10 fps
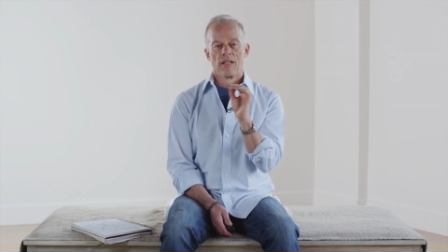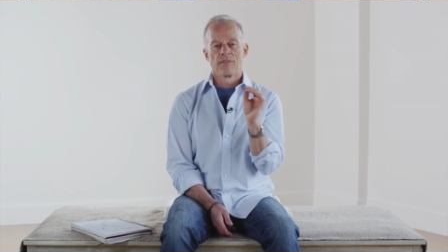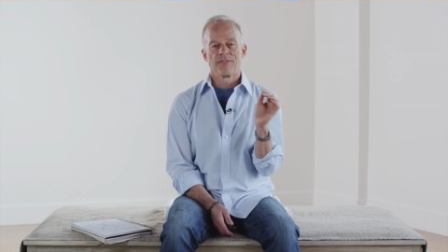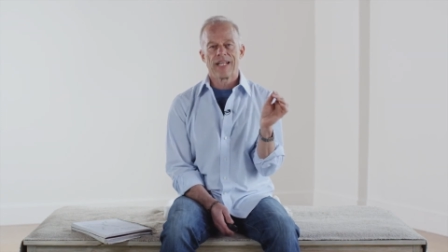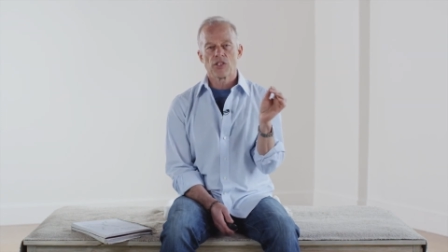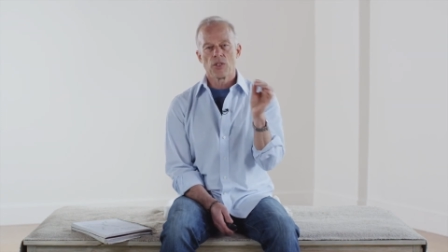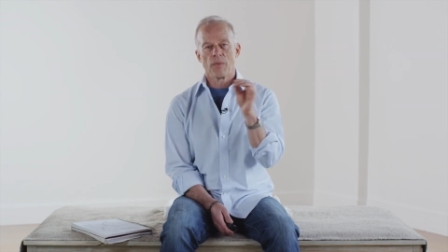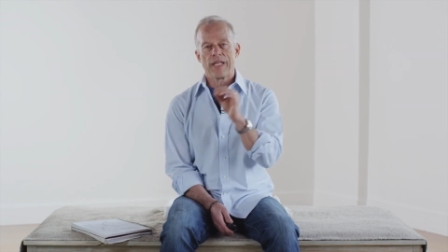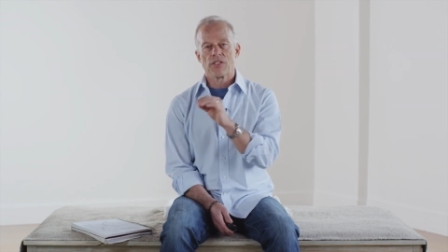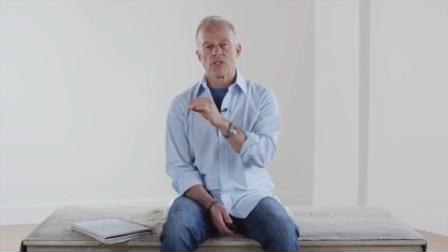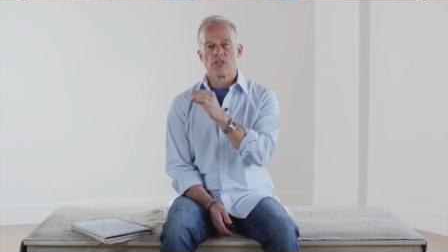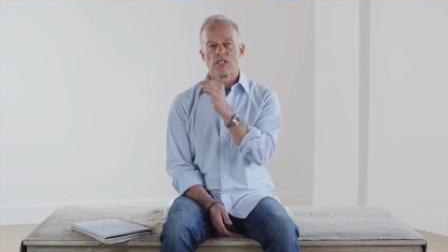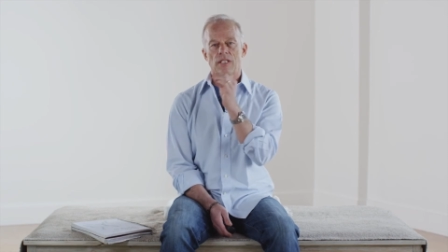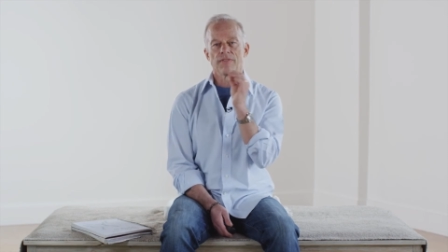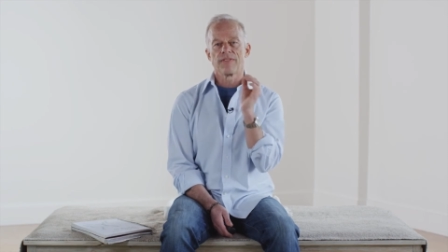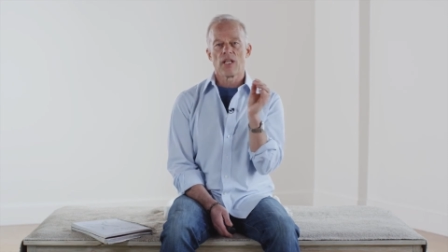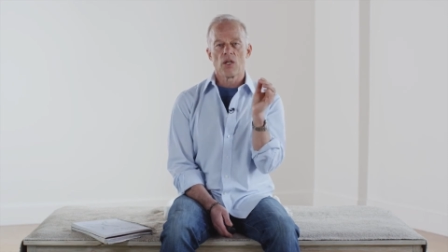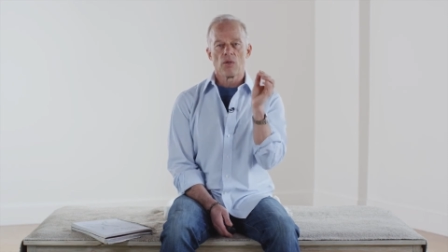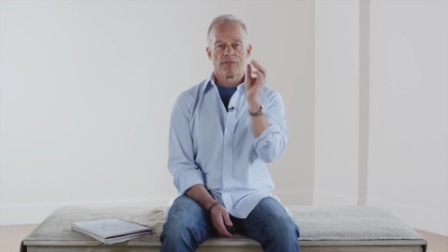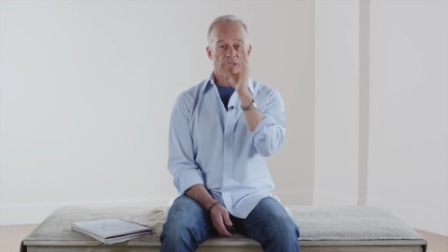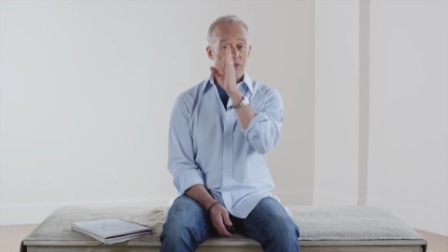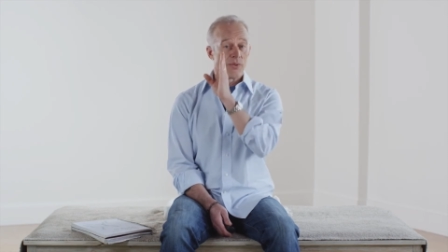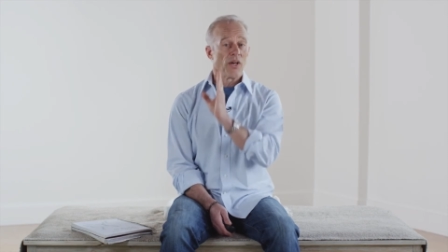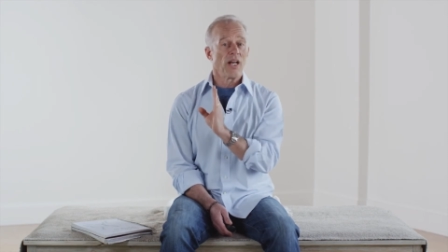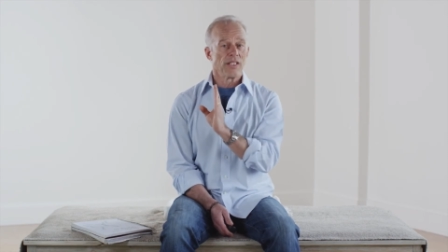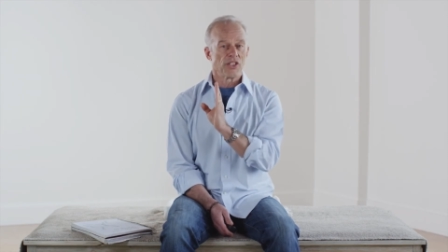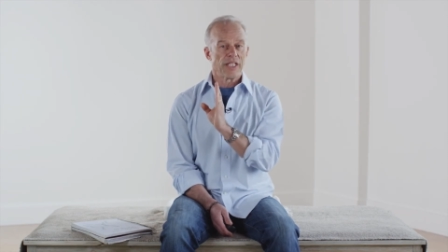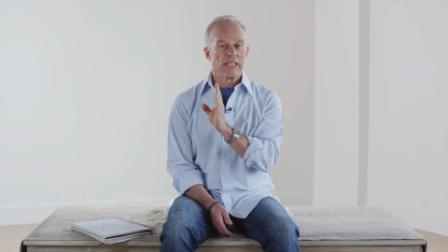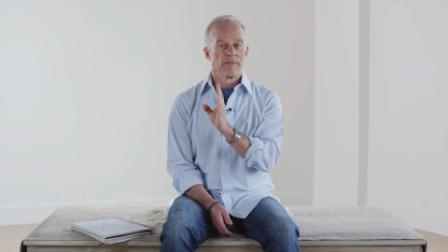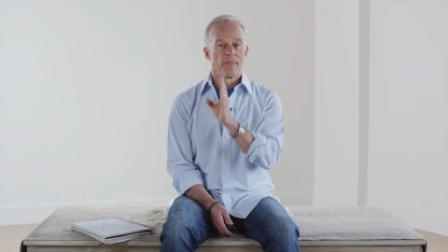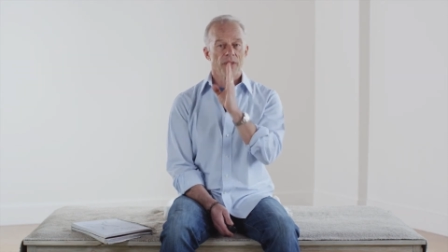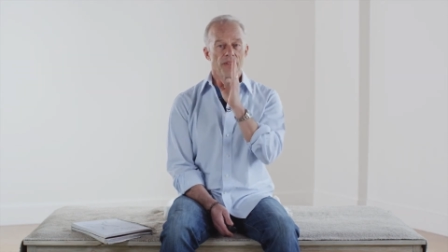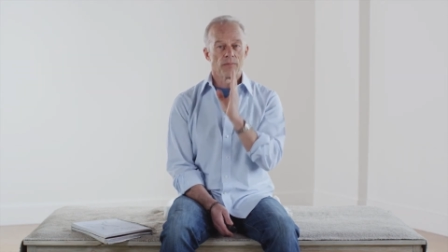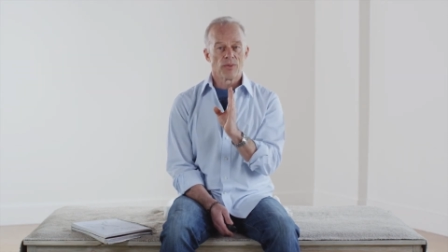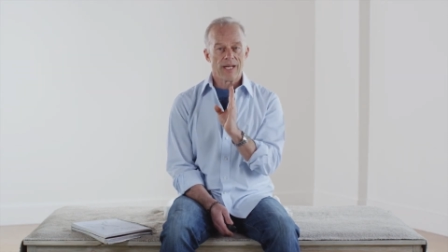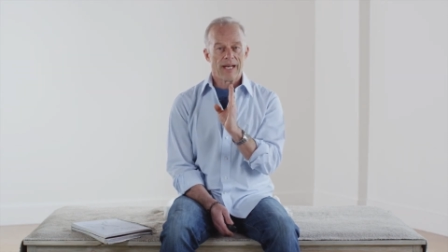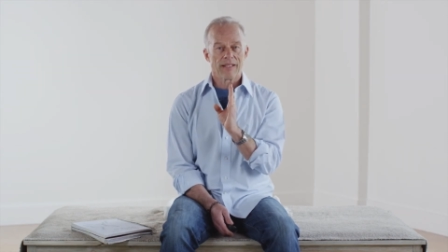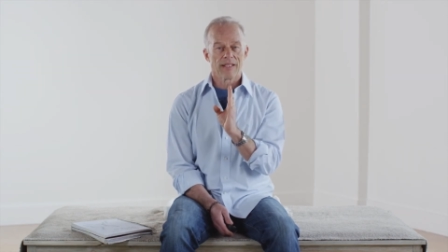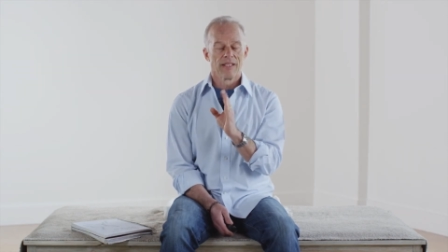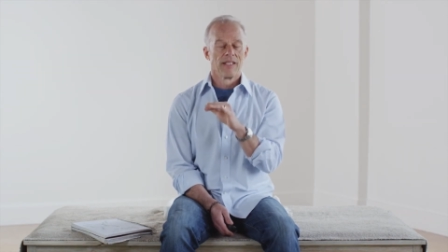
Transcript: fluctuations in the flow of our neurology, the breath,